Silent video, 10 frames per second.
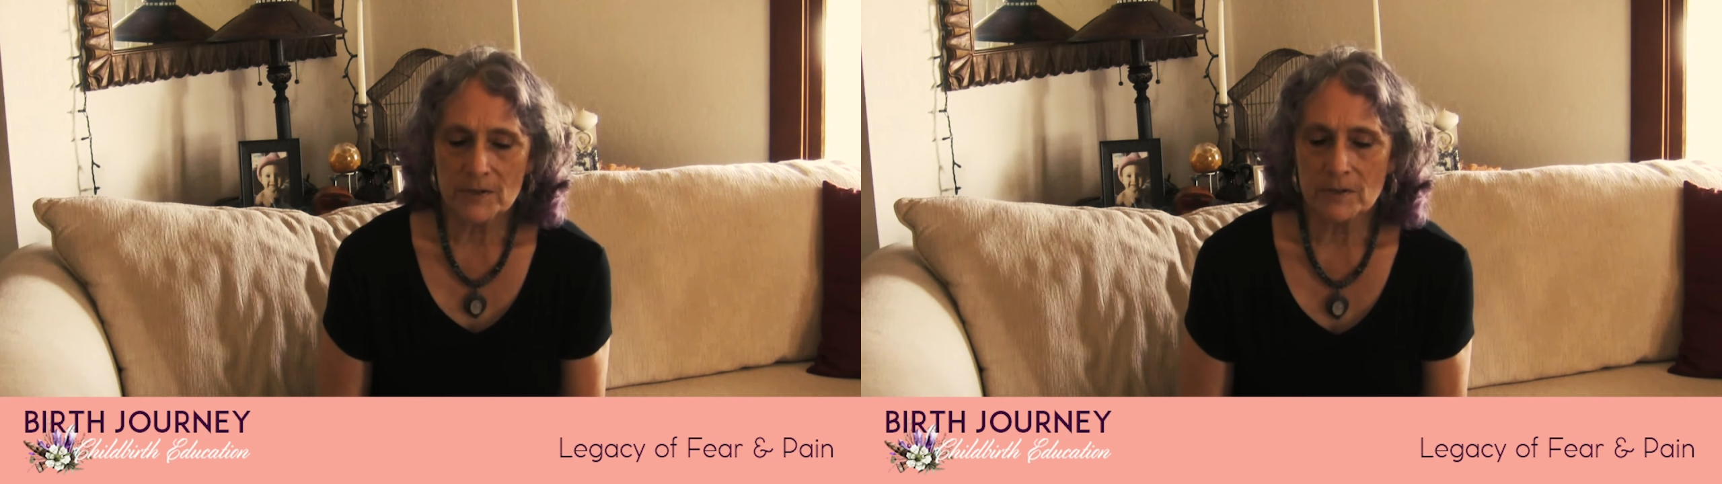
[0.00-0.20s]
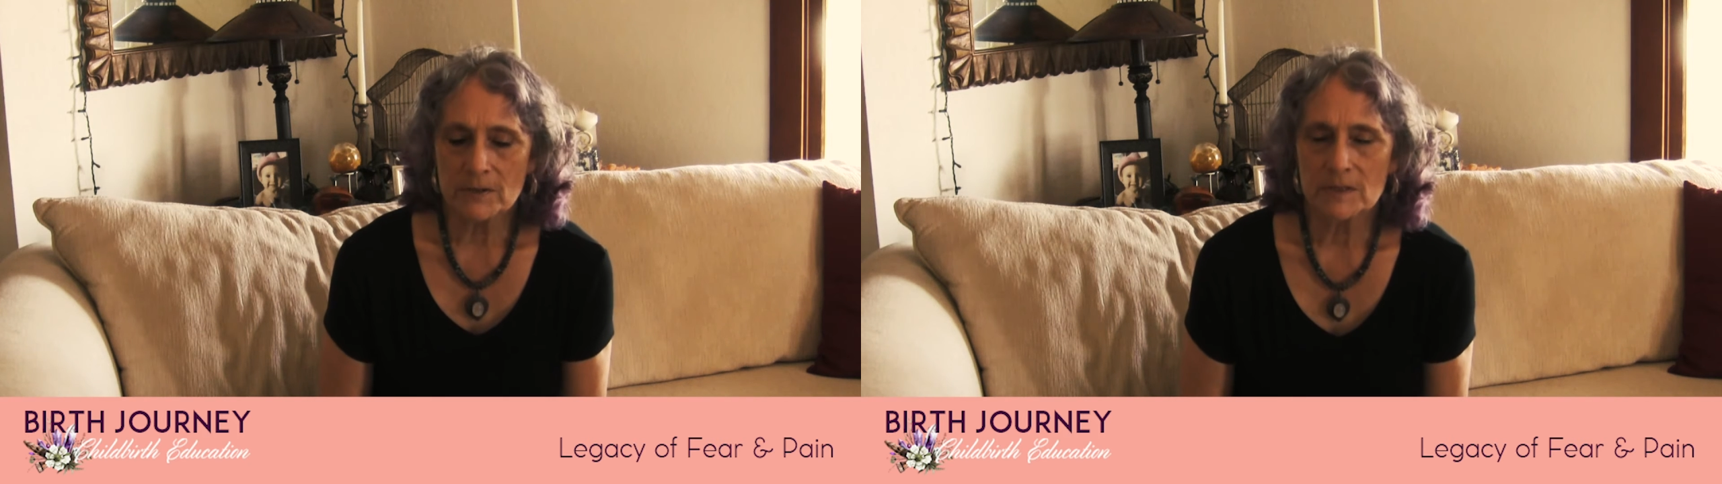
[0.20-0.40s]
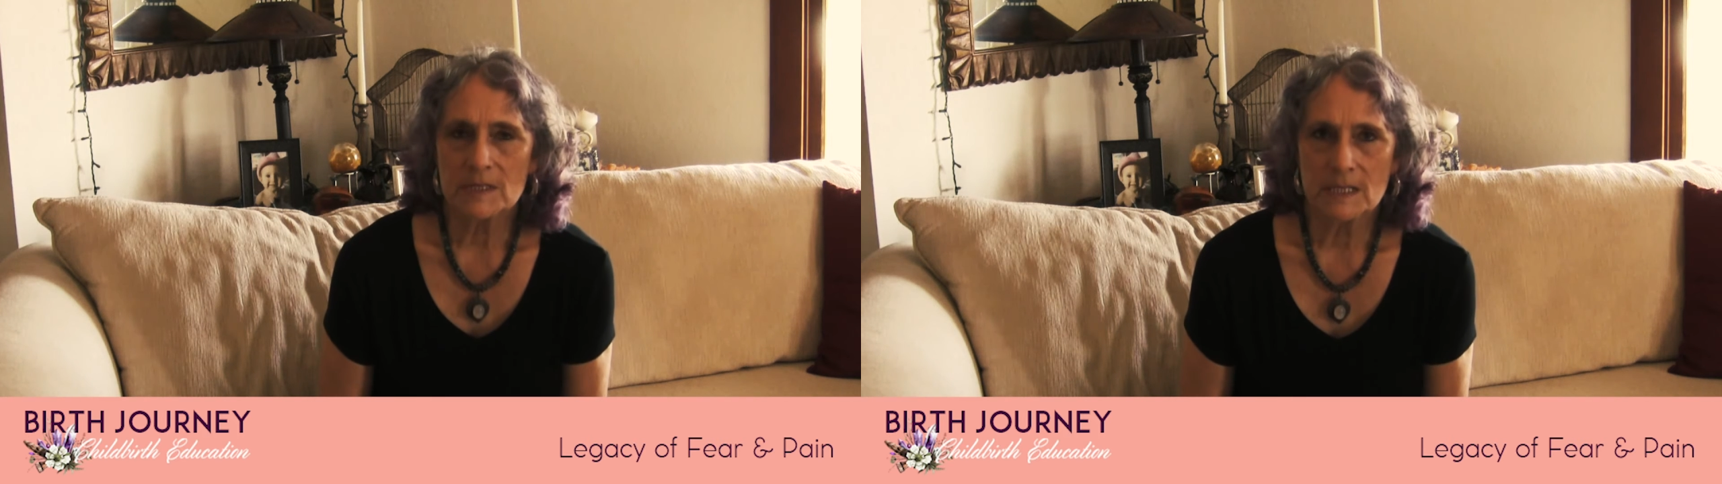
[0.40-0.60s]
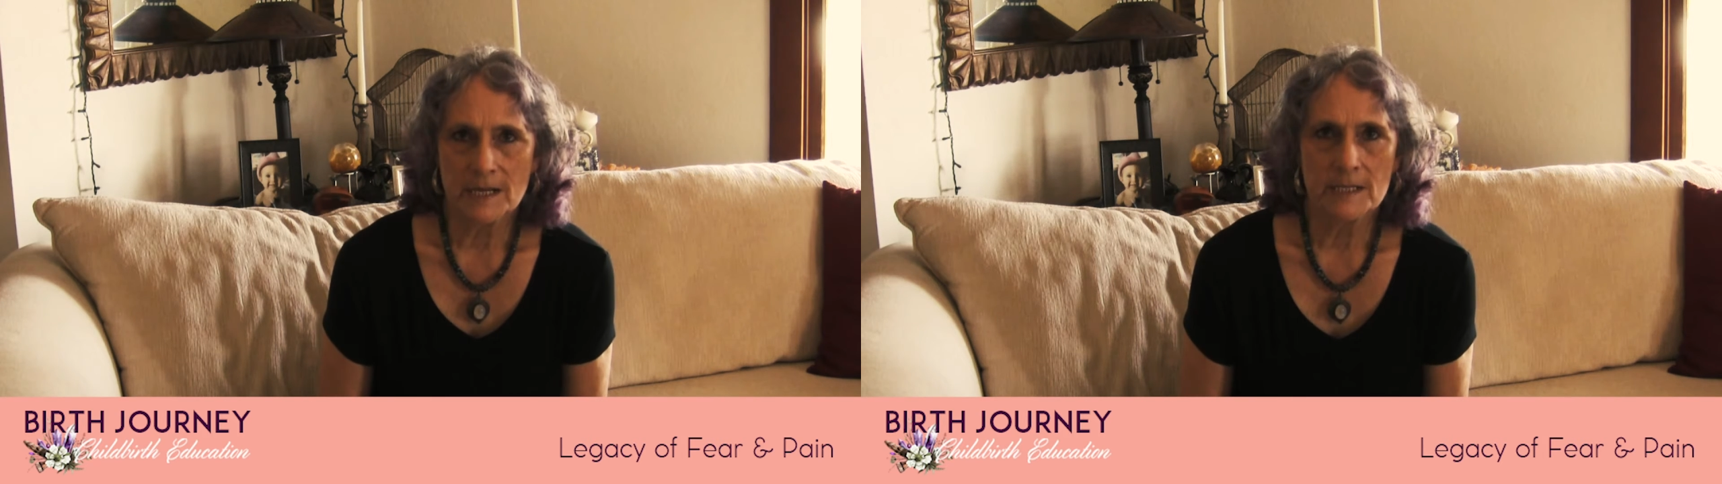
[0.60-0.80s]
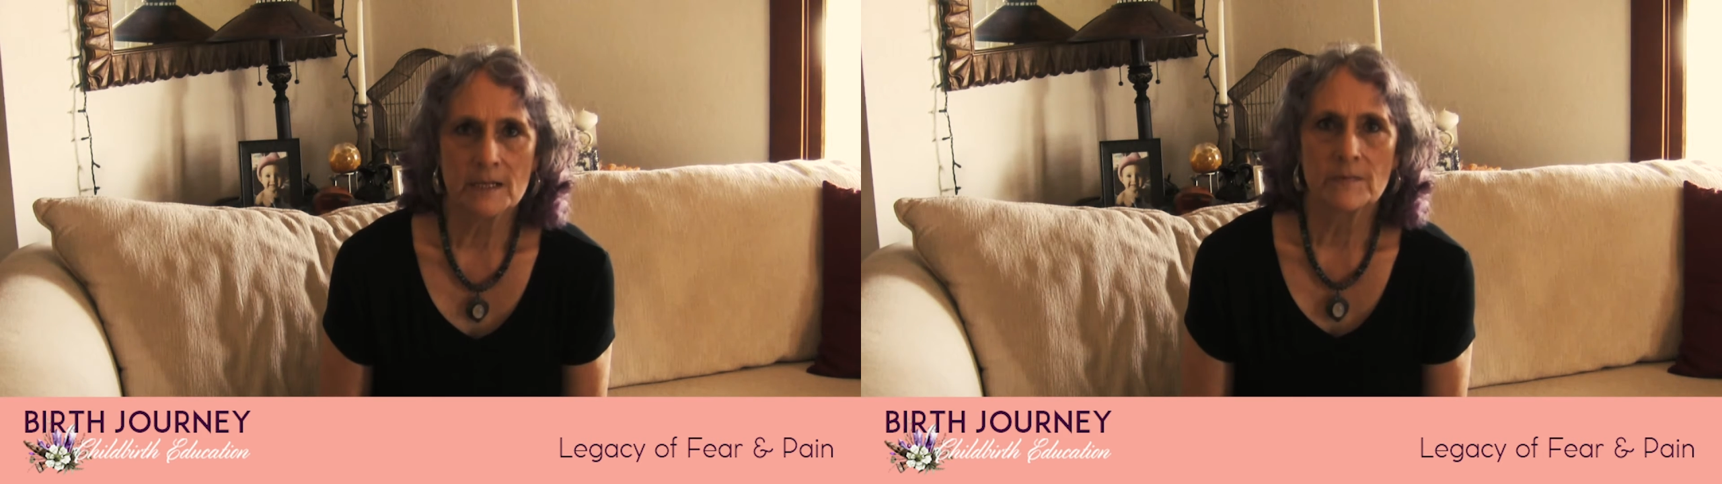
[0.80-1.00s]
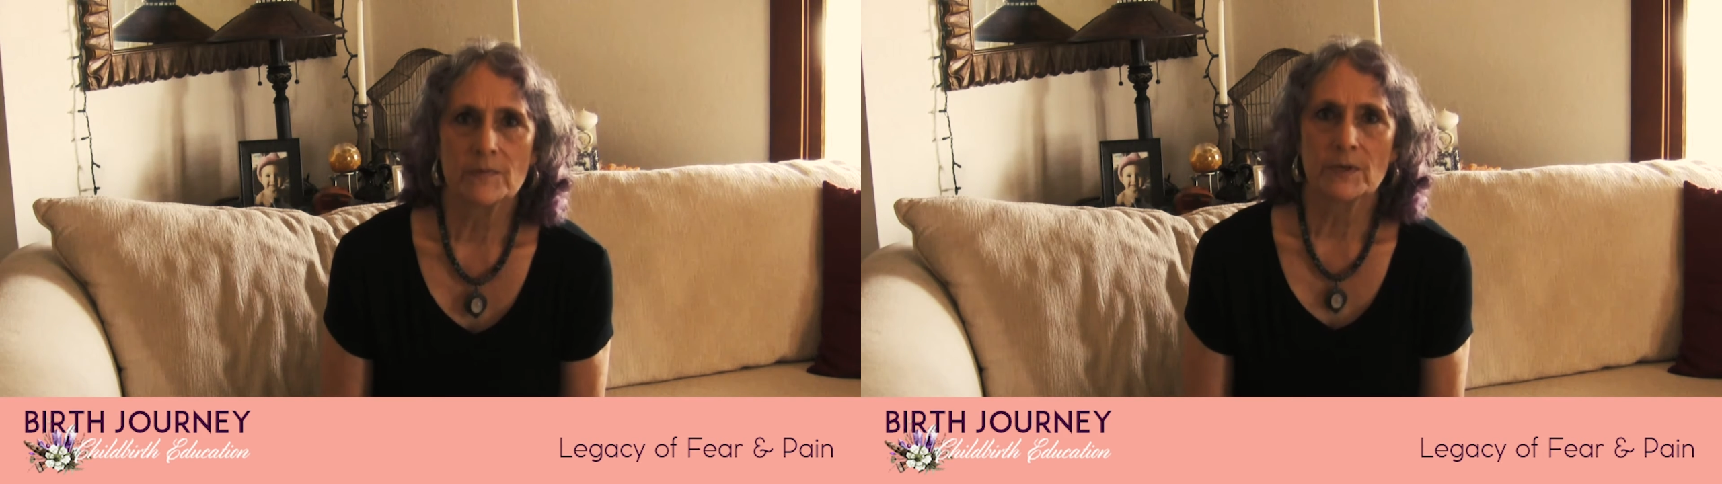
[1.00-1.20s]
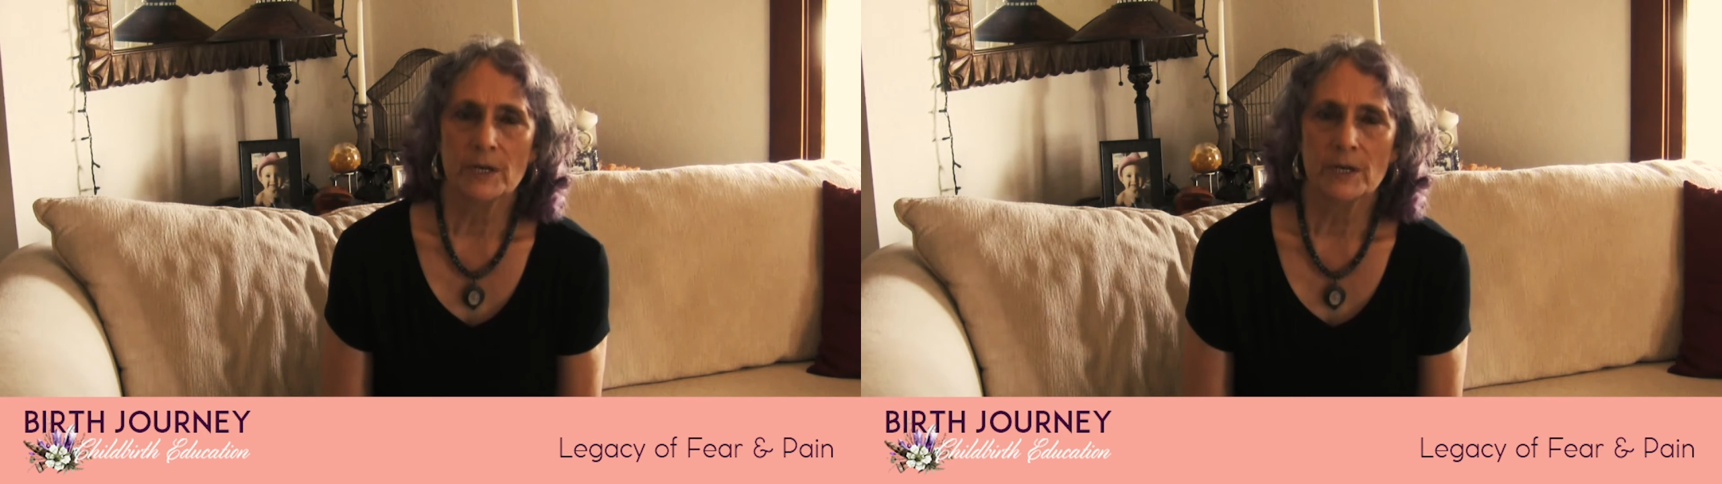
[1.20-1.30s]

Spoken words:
you're signed up for